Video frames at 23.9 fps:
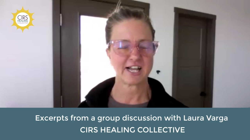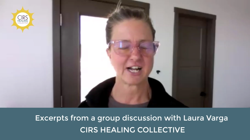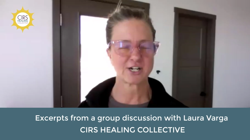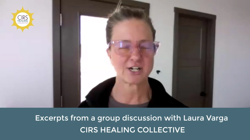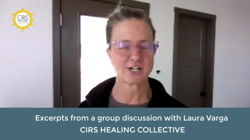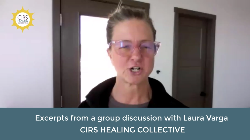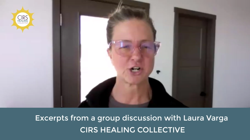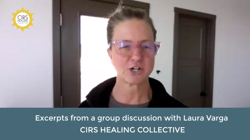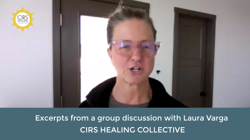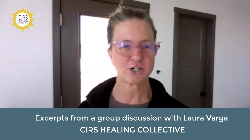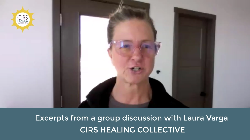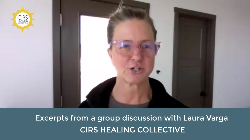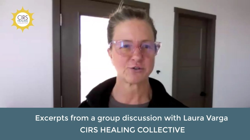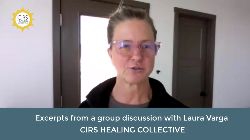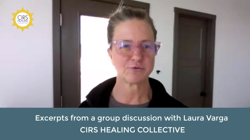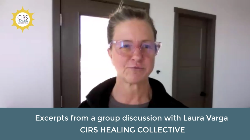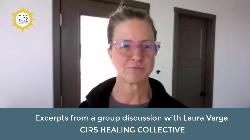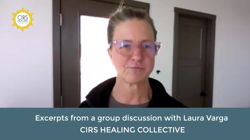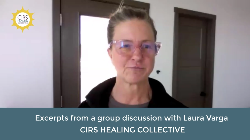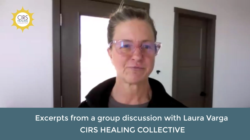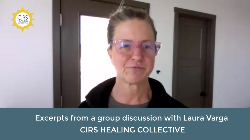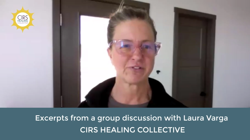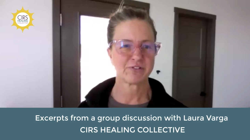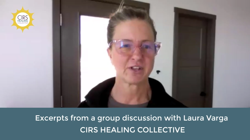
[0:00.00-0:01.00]
latch onto.
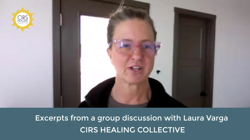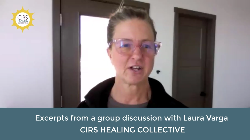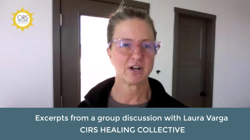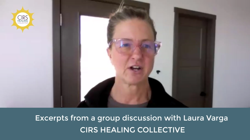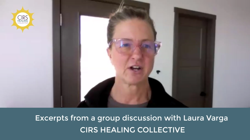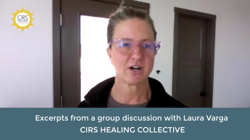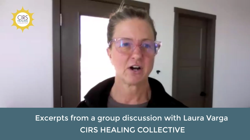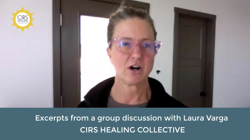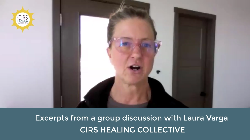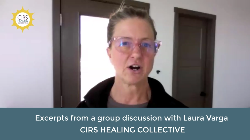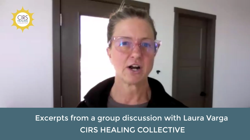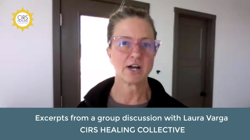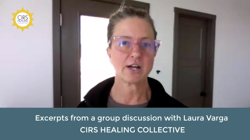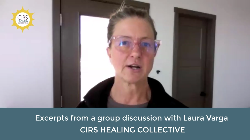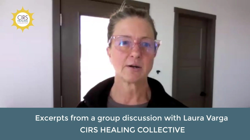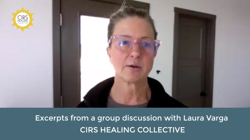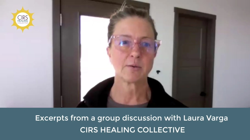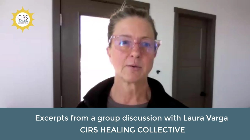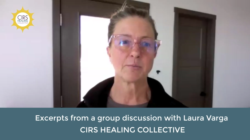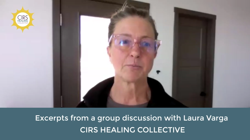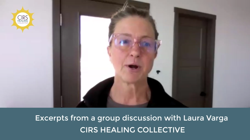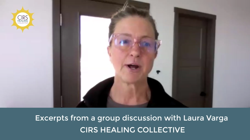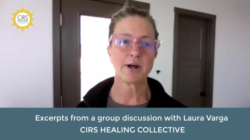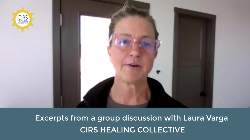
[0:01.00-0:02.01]
All
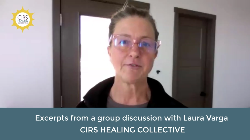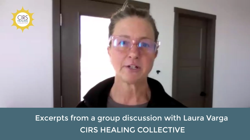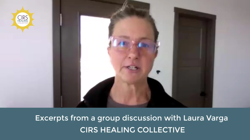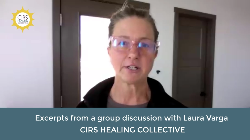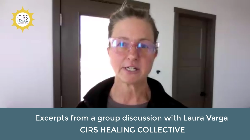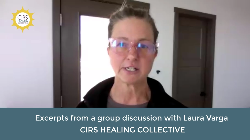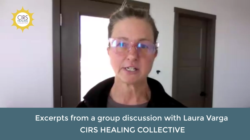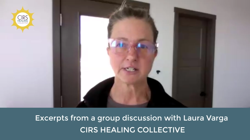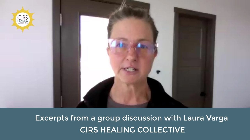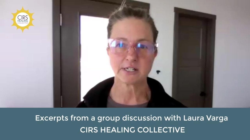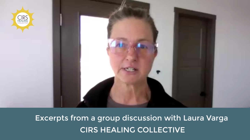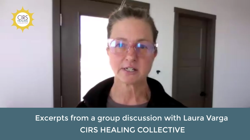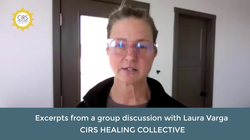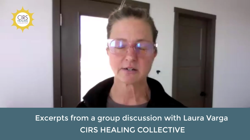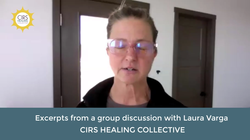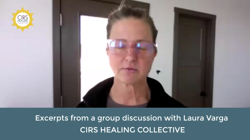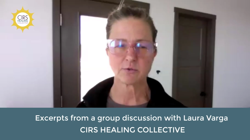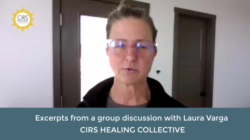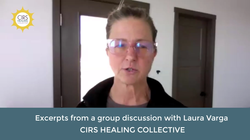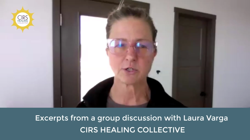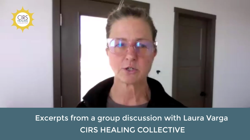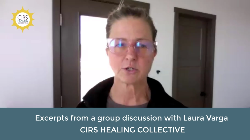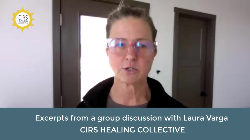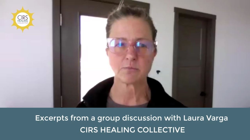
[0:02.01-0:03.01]
right, prevalence,
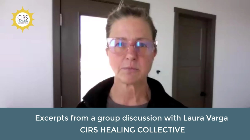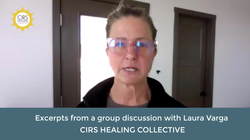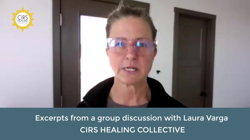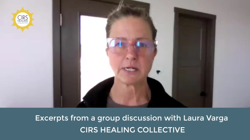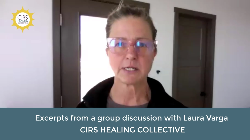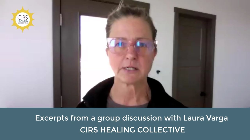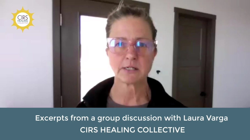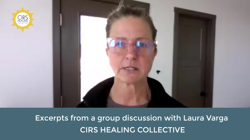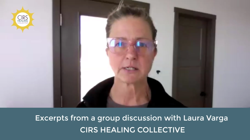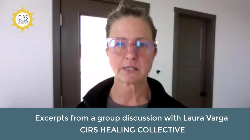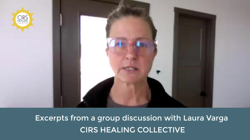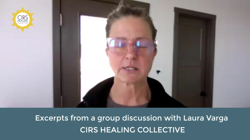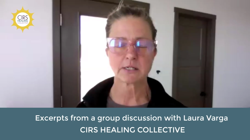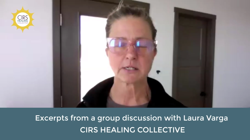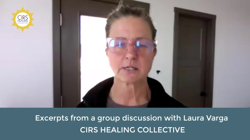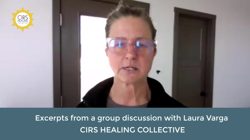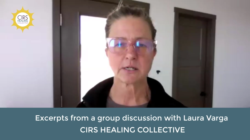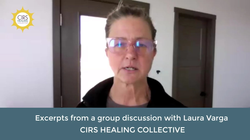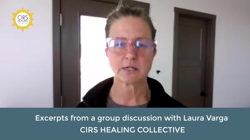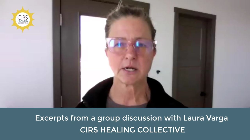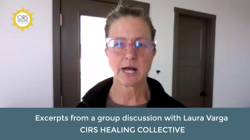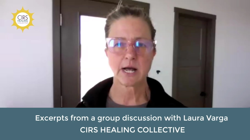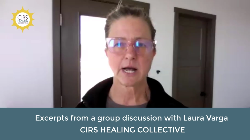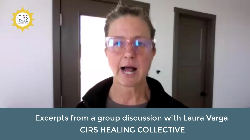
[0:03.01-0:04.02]
which means
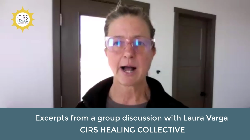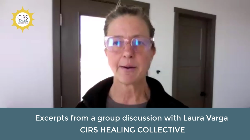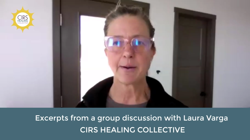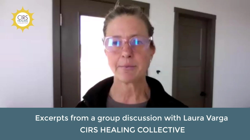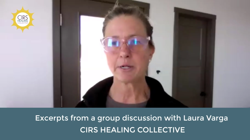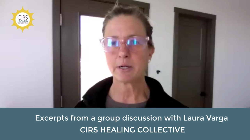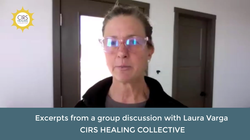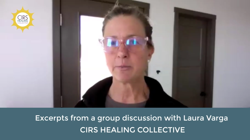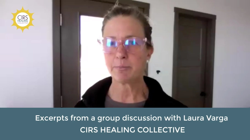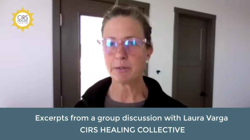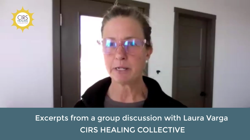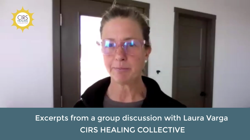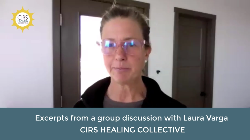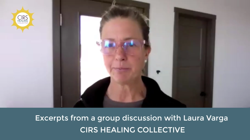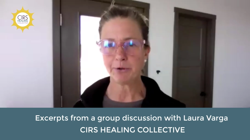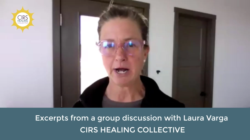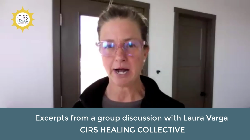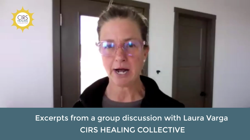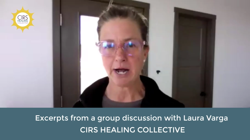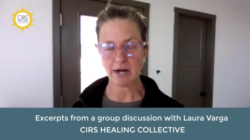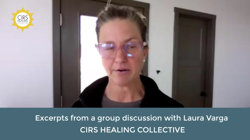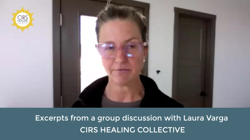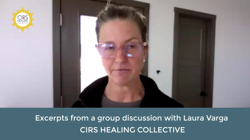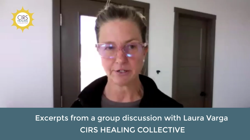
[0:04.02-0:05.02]
how many
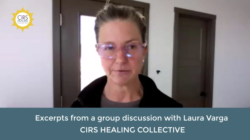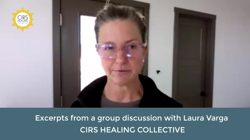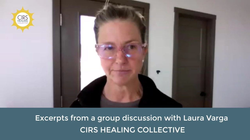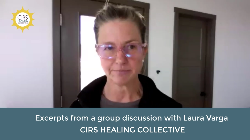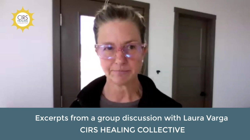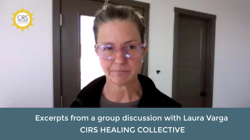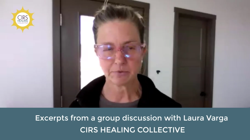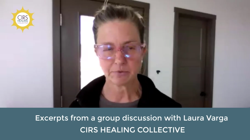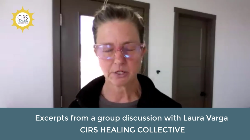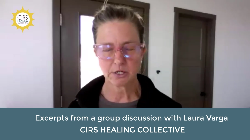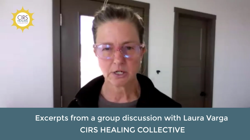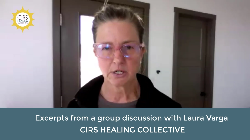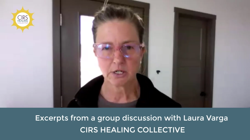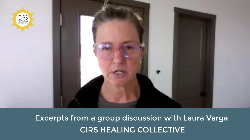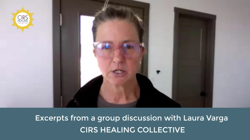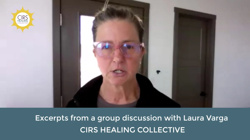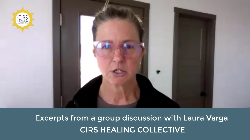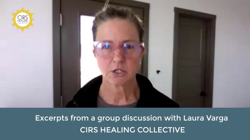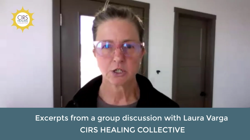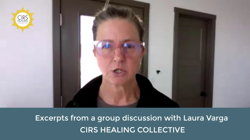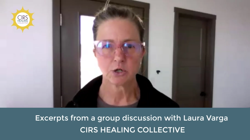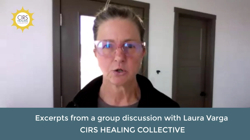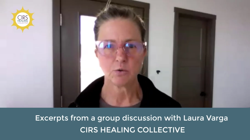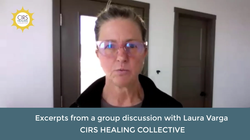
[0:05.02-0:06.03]
people have it.
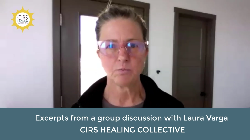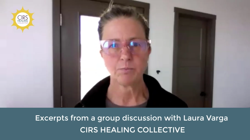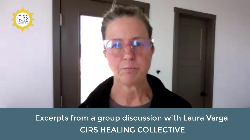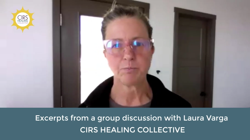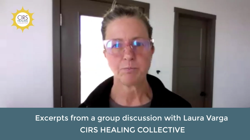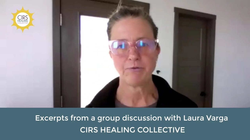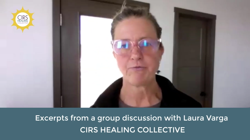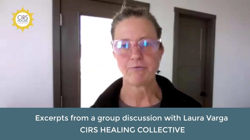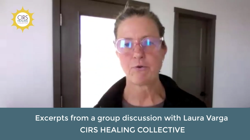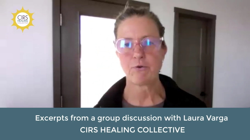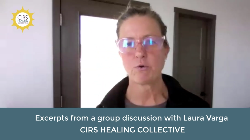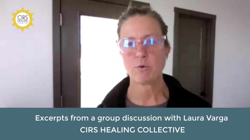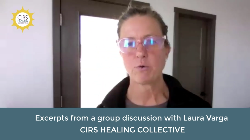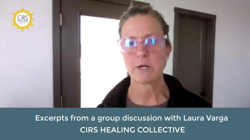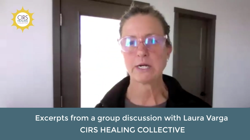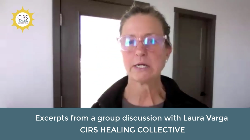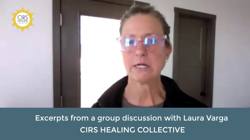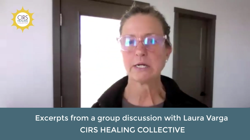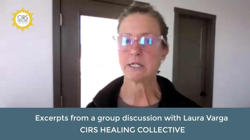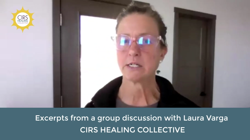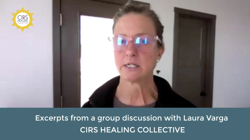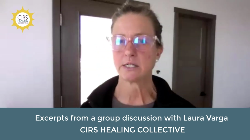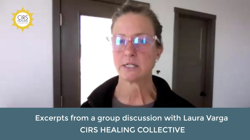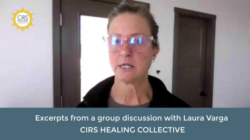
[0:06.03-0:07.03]
So before we
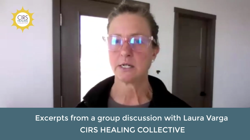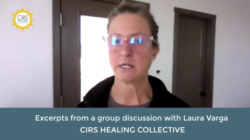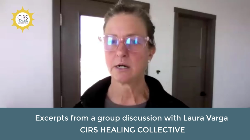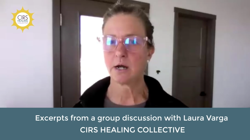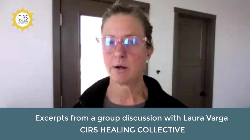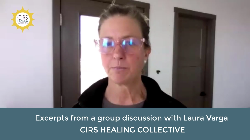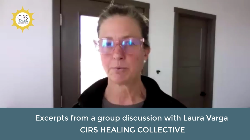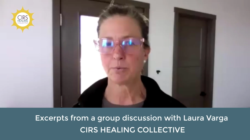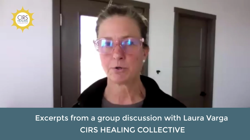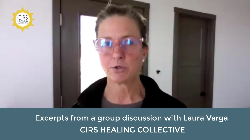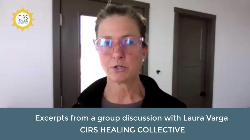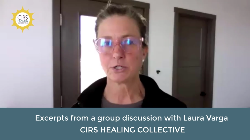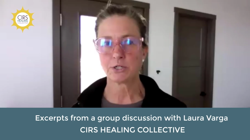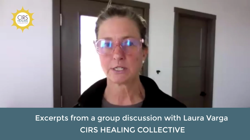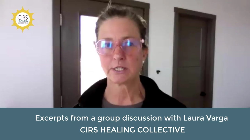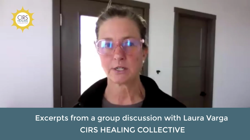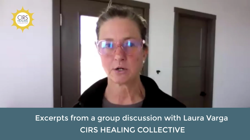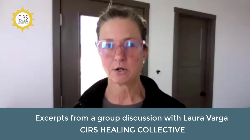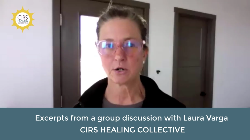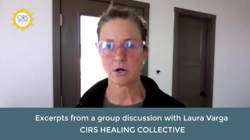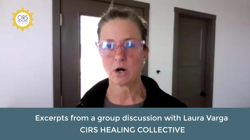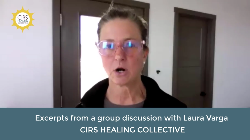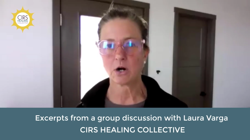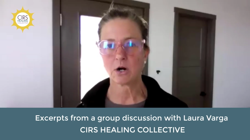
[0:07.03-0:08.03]
get into the numbers,
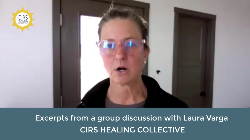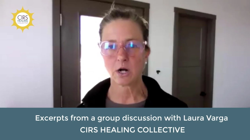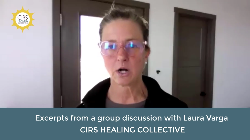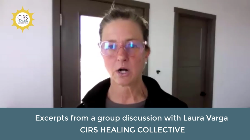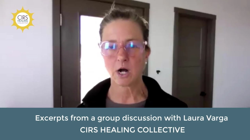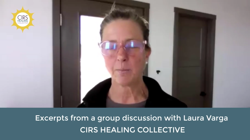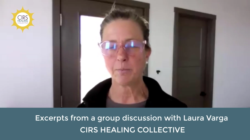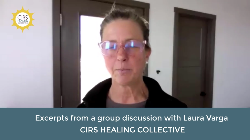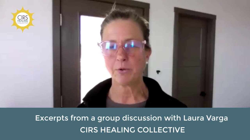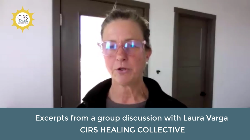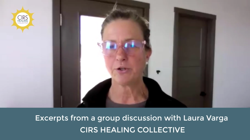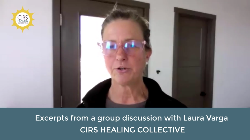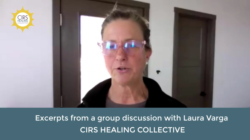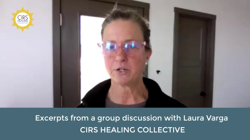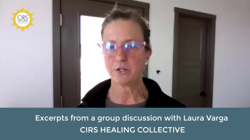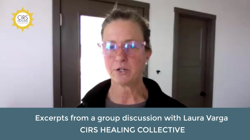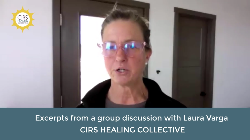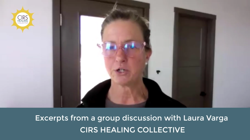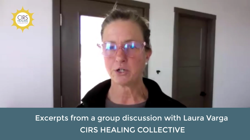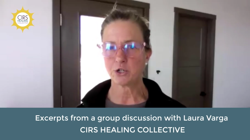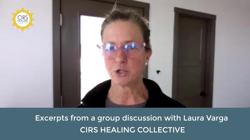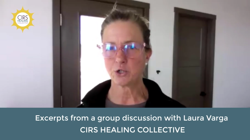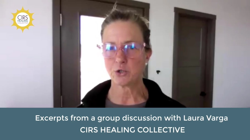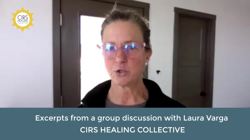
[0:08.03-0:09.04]
there are a couple of
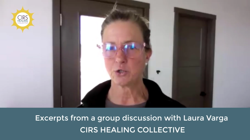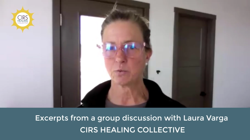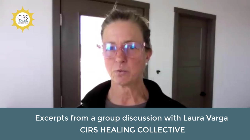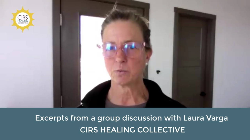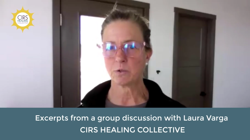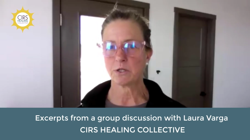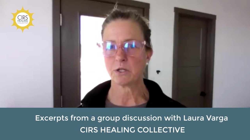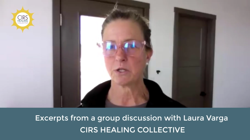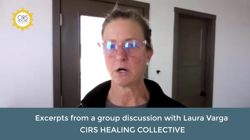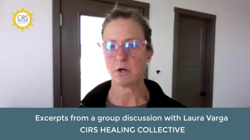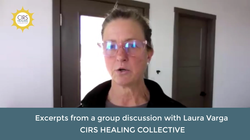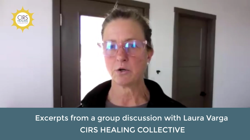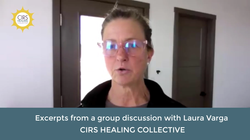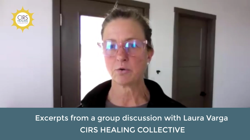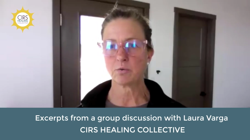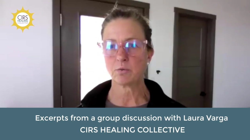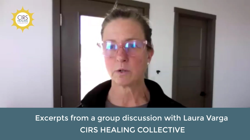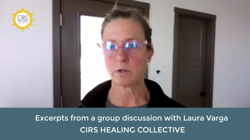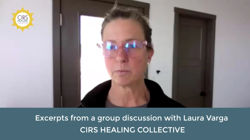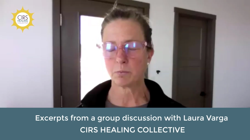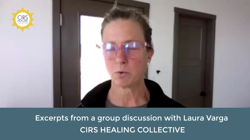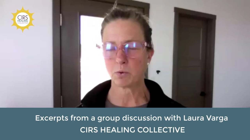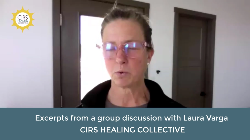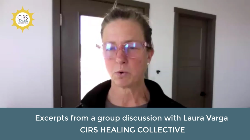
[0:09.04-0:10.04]
issues with
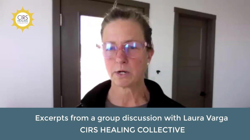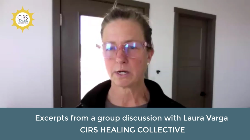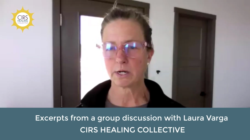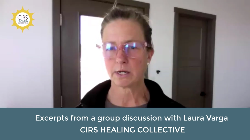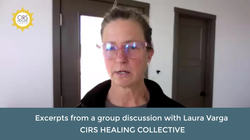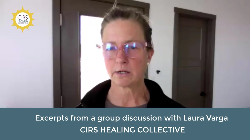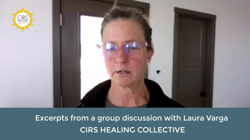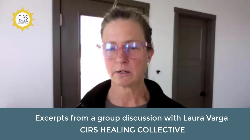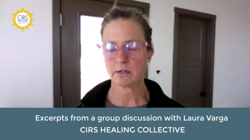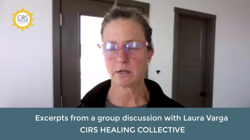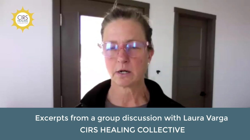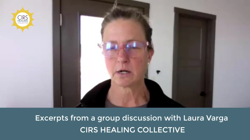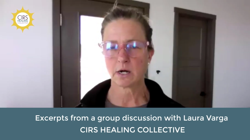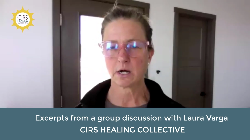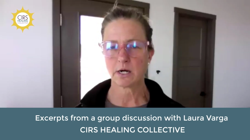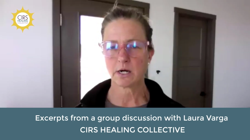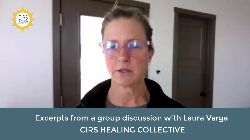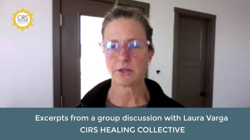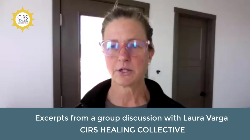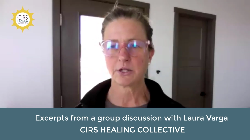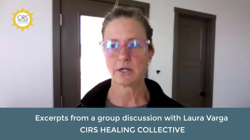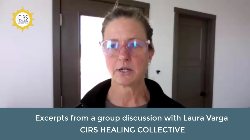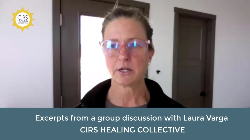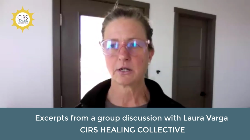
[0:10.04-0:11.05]
underreporting.
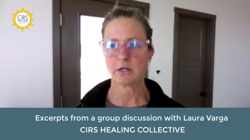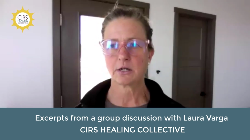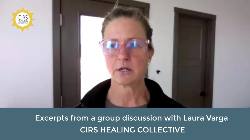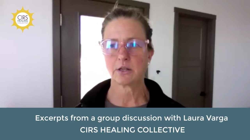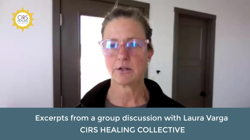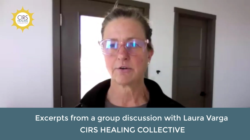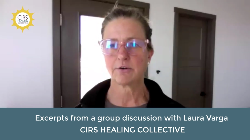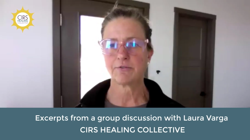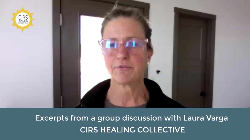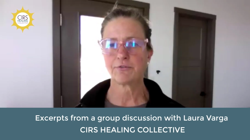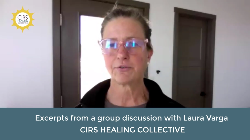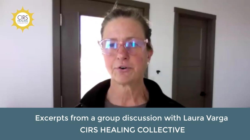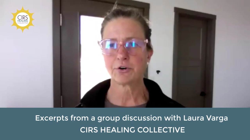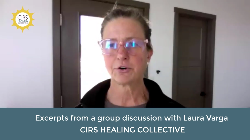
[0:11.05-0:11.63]
I think the